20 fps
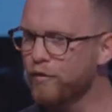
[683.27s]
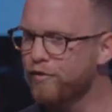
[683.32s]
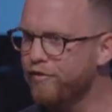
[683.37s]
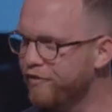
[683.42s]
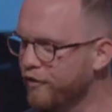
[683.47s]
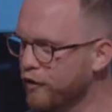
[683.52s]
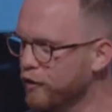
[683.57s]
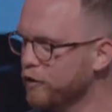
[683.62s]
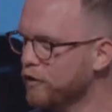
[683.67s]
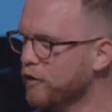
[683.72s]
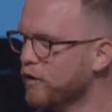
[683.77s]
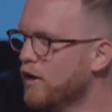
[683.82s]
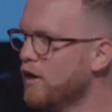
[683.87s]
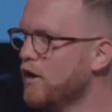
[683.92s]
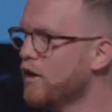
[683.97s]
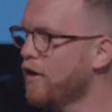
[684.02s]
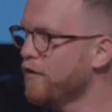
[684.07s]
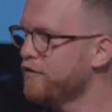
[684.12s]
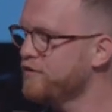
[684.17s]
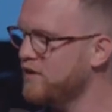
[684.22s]
full
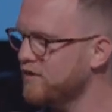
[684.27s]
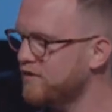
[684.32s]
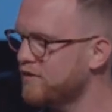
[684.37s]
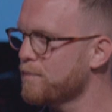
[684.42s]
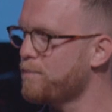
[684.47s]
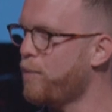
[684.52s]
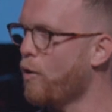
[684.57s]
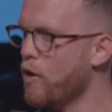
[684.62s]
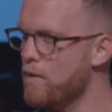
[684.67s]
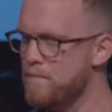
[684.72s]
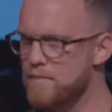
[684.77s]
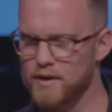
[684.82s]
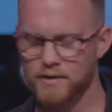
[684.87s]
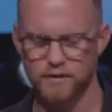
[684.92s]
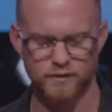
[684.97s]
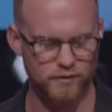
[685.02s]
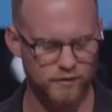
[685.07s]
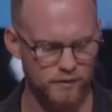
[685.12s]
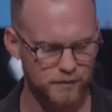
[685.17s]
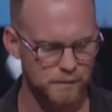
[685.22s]
of
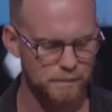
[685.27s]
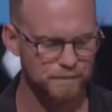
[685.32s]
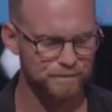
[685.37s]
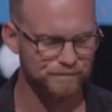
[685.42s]
disappointments.